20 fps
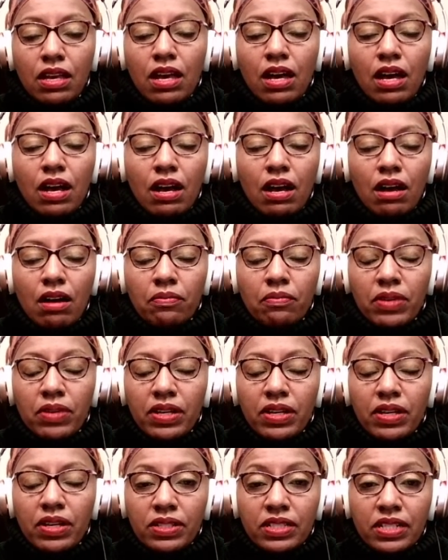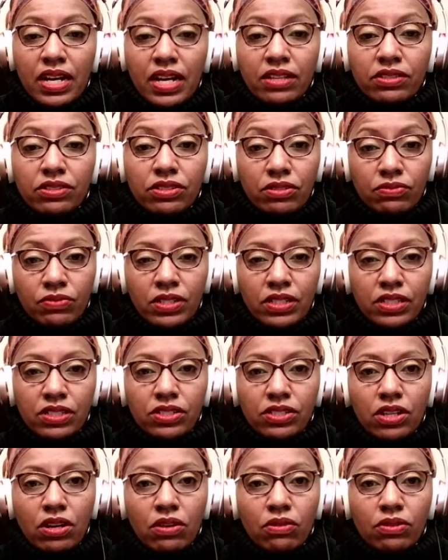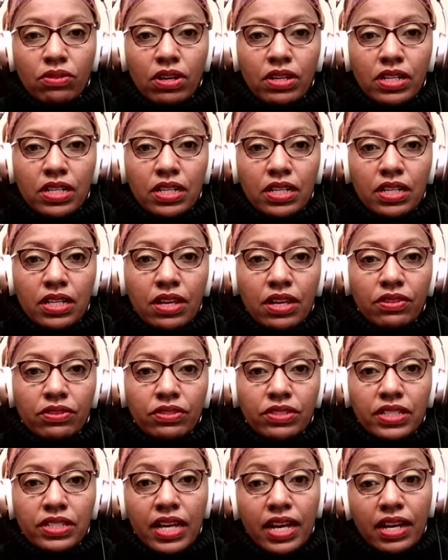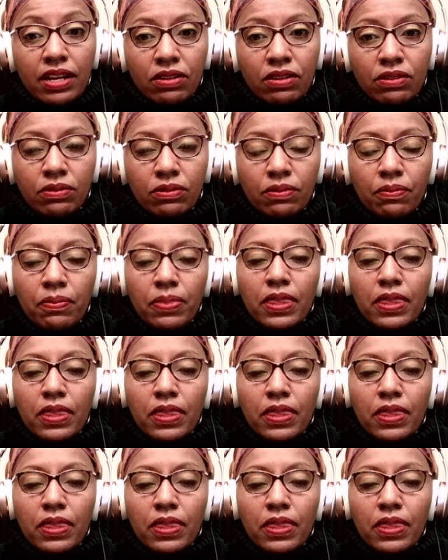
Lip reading: but it was not really shown on any other channel.